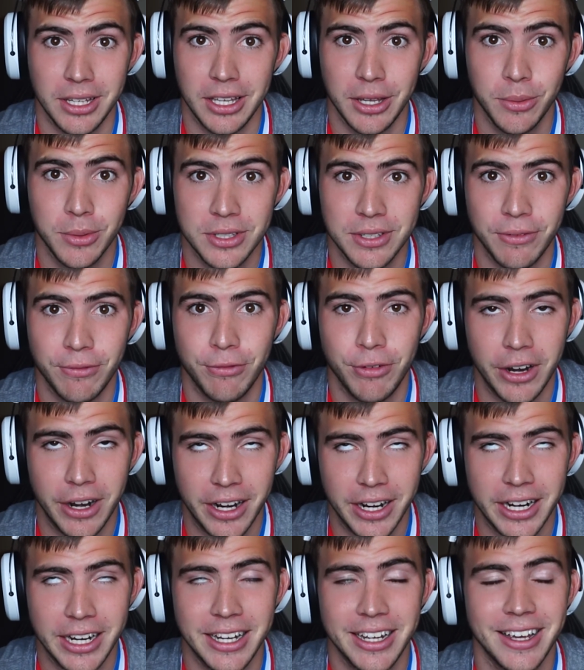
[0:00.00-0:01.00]
Like, it was a
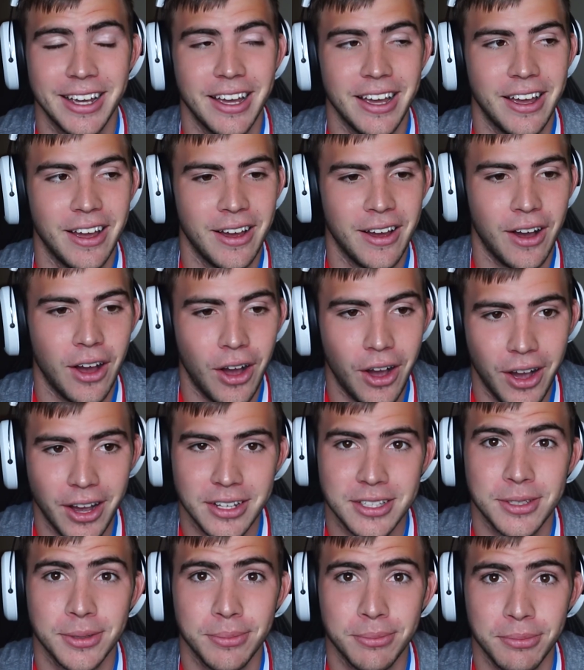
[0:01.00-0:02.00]
very
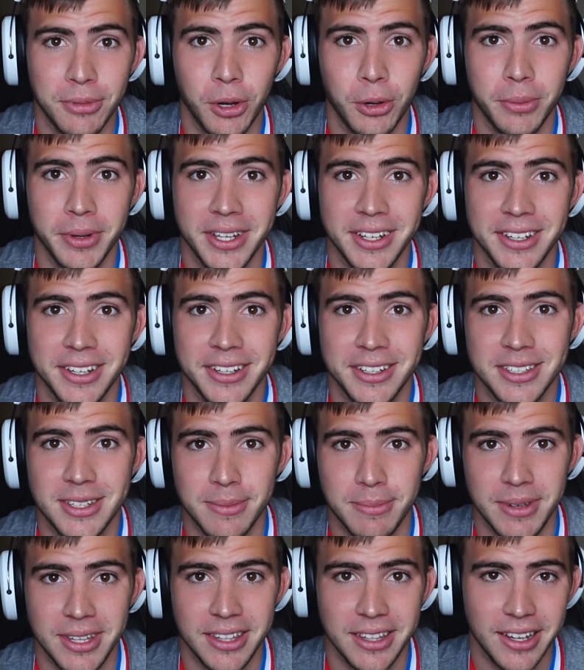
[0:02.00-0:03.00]
awesome moment
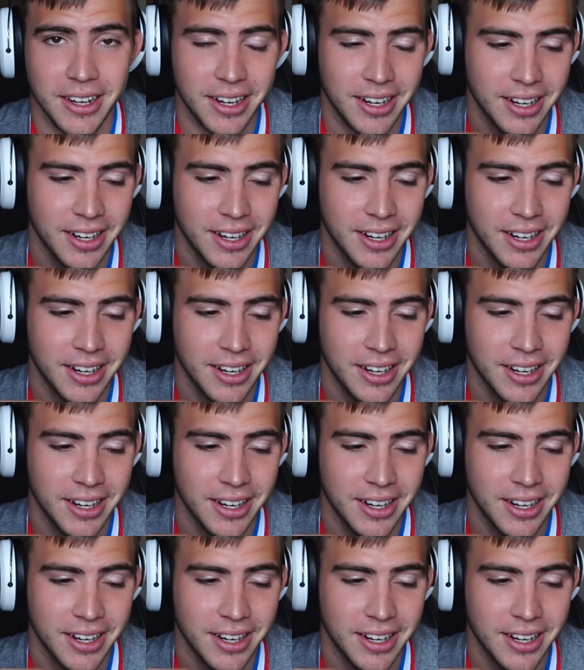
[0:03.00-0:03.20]
to be